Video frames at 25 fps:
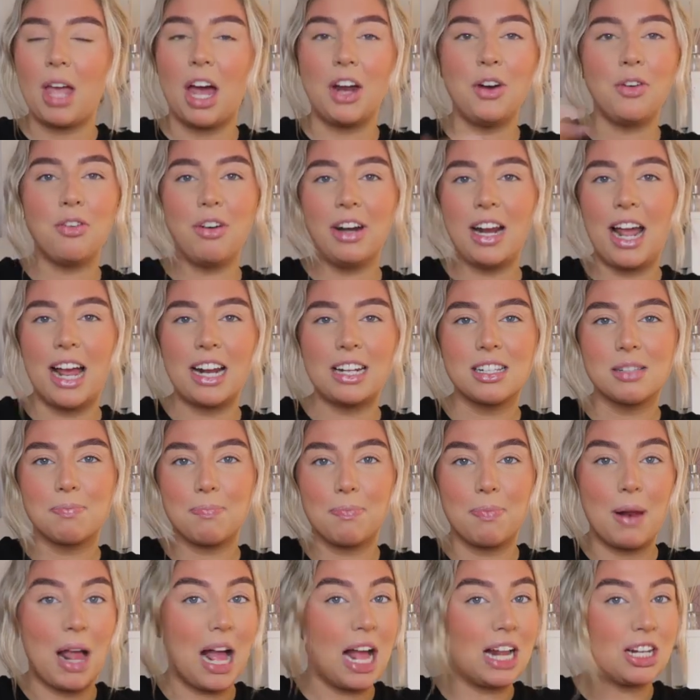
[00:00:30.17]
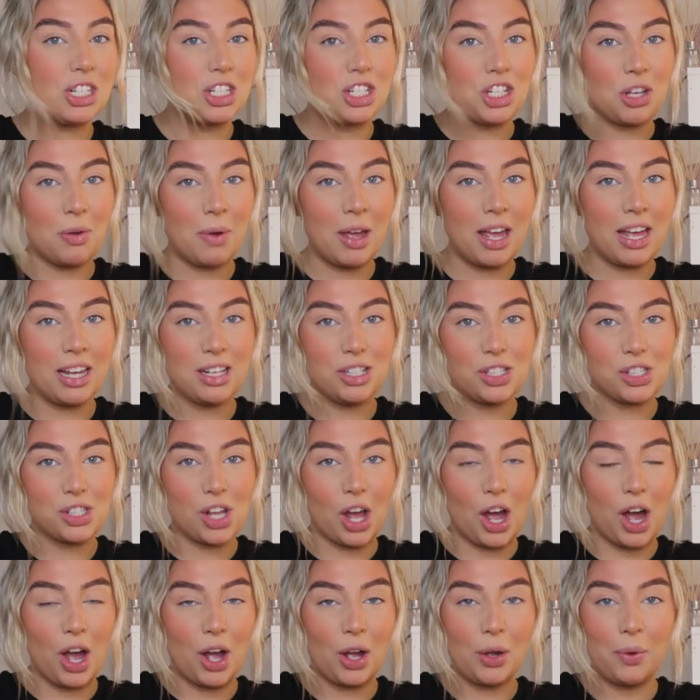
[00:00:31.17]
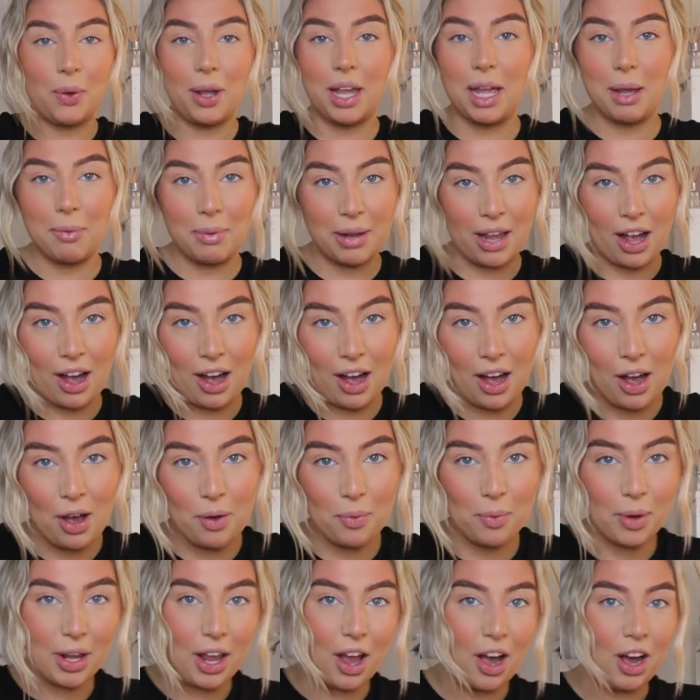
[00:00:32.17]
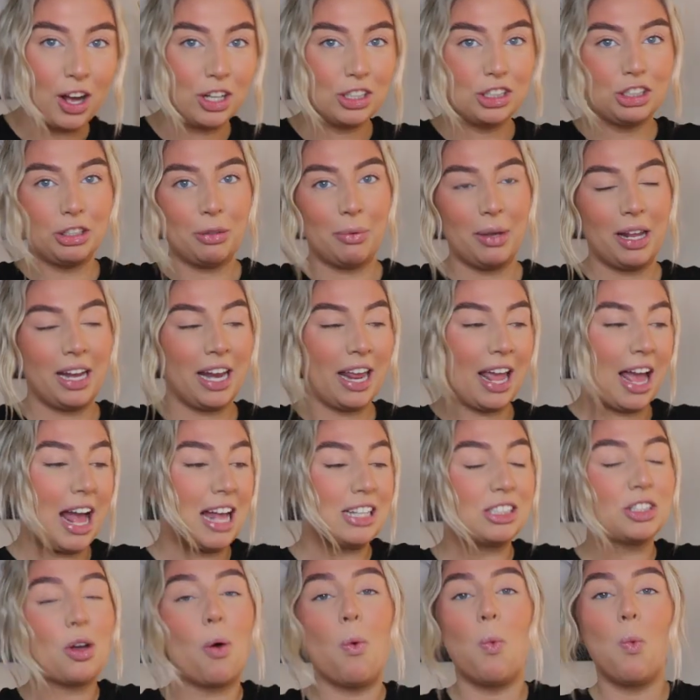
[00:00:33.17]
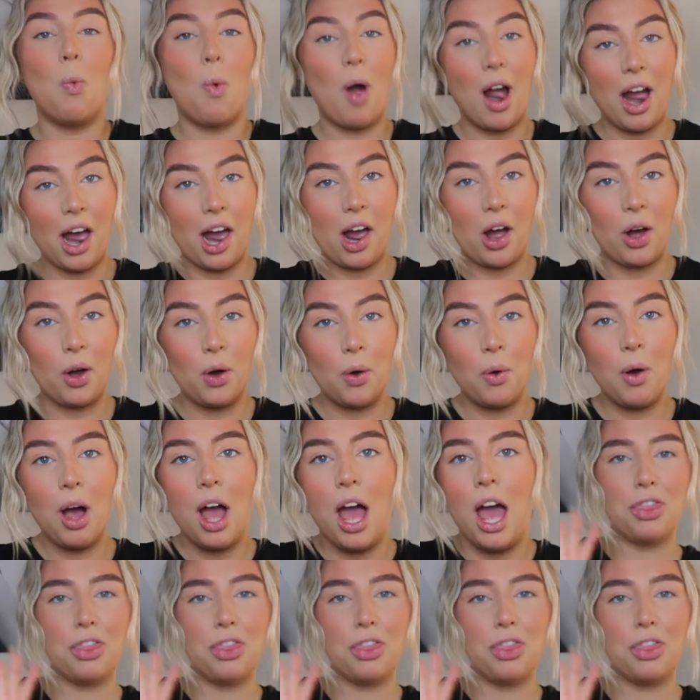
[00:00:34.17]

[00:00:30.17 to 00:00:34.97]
I'd already had planned to do it, so here we are doing it as well.